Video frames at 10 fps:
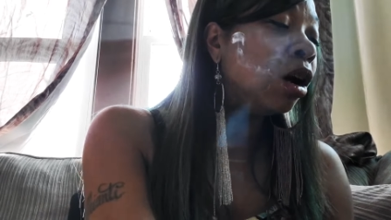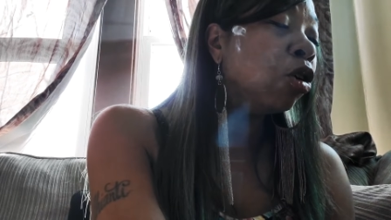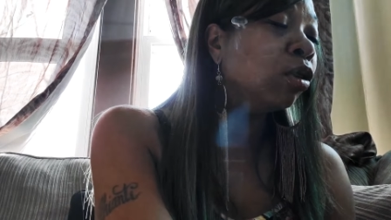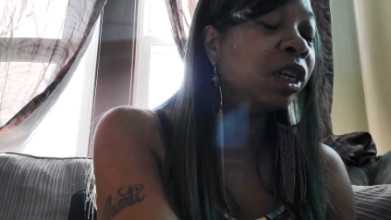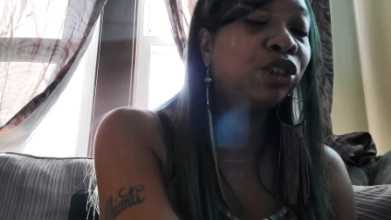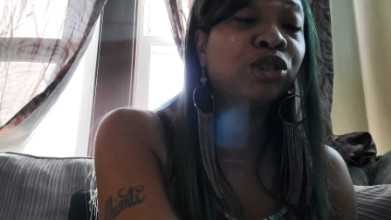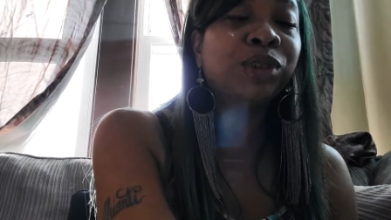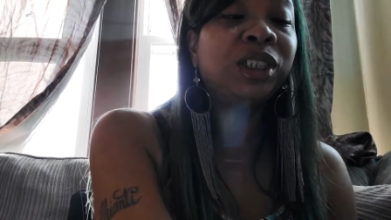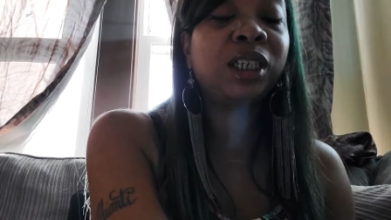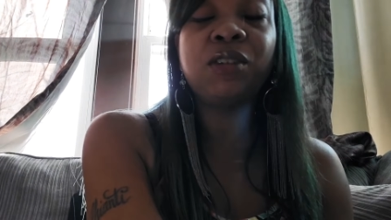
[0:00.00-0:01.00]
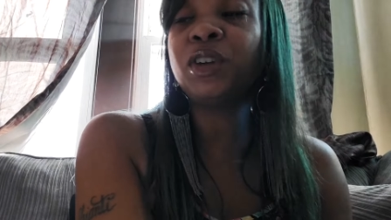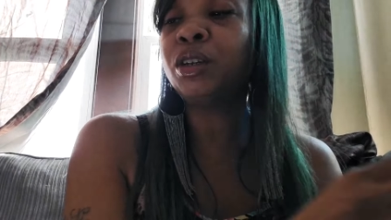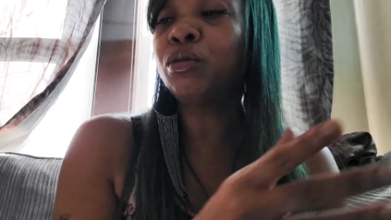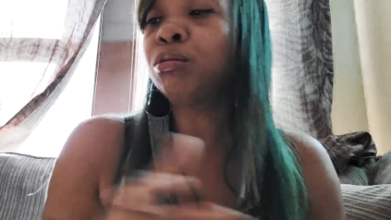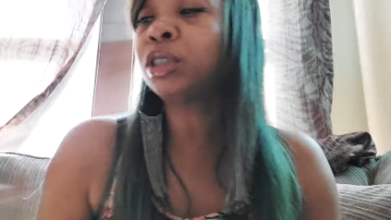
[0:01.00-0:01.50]
Or that you're receiving
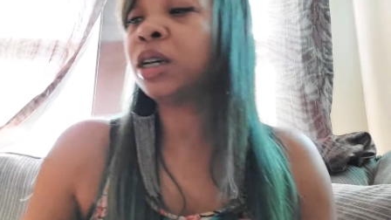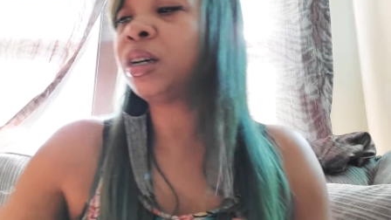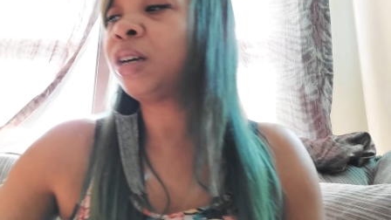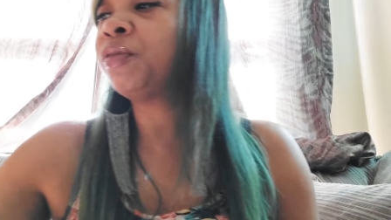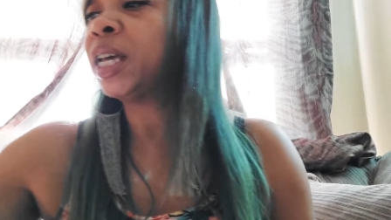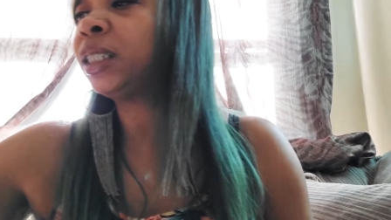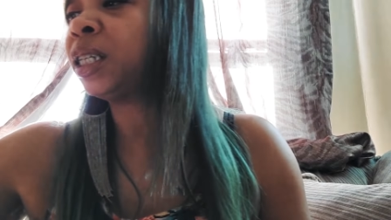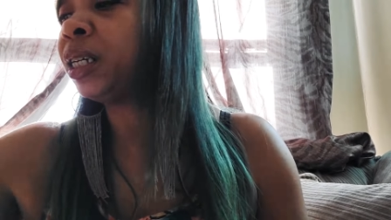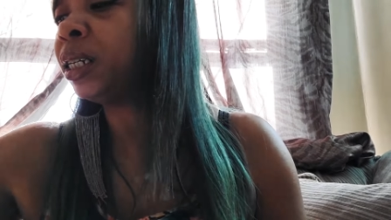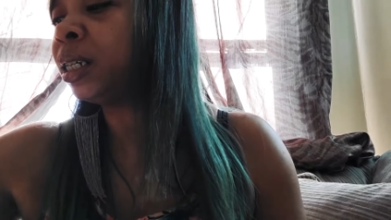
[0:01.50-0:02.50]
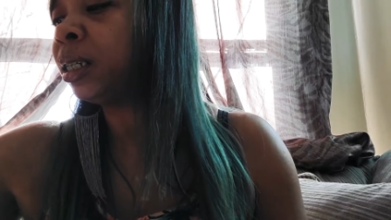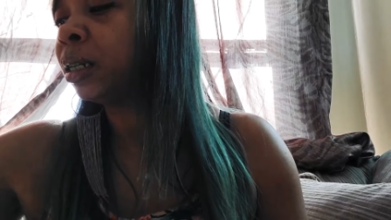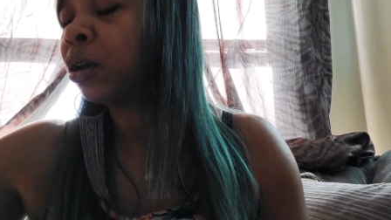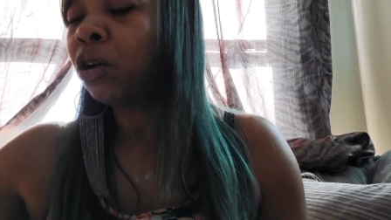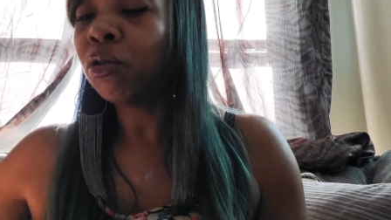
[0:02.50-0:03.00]
news of that's ending.
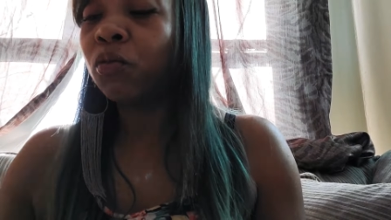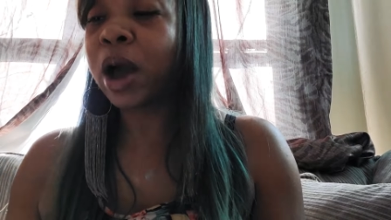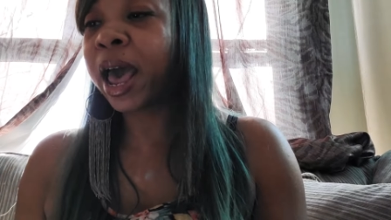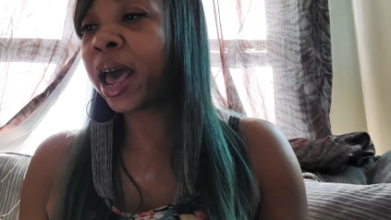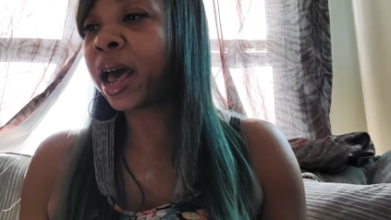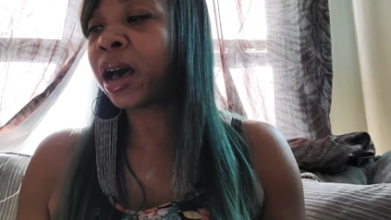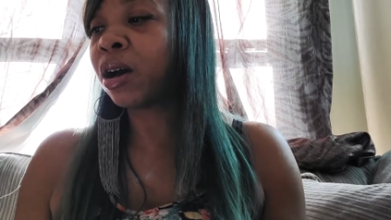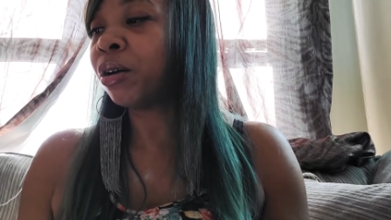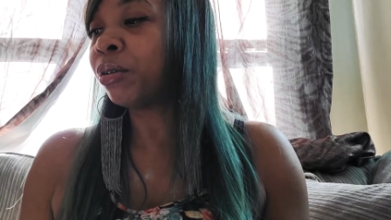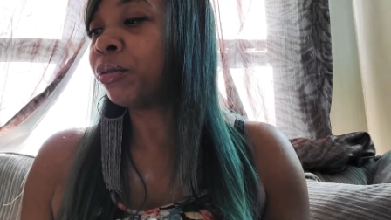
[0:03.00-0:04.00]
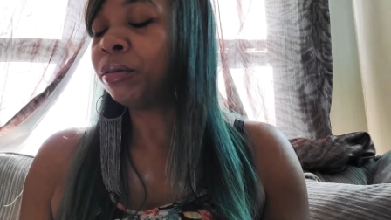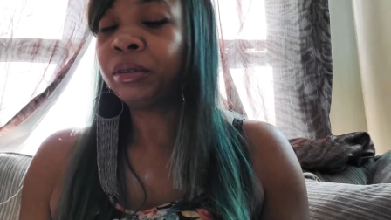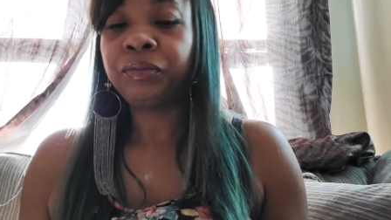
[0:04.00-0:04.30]
Wow.